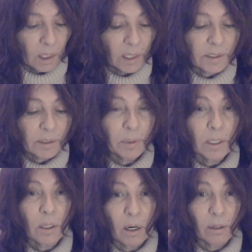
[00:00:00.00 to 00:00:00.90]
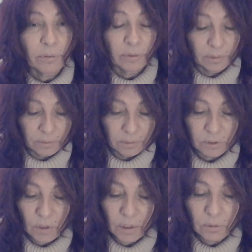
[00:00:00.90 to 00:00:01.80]
cut somebody off.
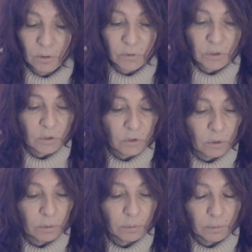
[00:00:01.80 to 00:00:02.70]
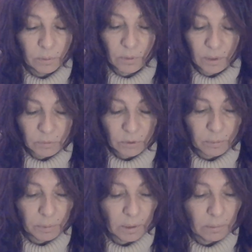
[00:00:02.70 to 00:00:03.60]
So I don't know if this is you or them,
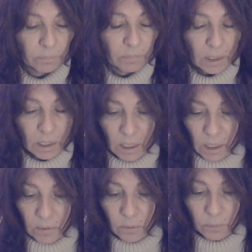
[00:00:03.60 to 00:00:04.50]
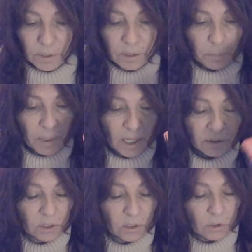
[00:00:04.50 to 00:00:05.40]
Scorpio. In the recent
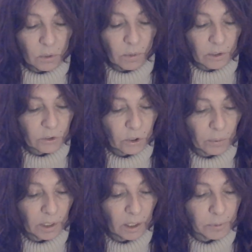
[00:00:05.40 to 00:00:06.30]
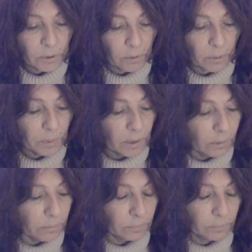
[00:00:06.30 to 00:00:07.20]
past, here you are showing up,
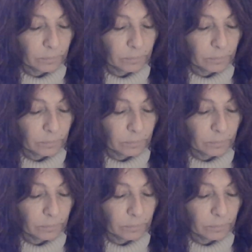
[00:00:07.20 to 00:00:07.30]
Scorpio.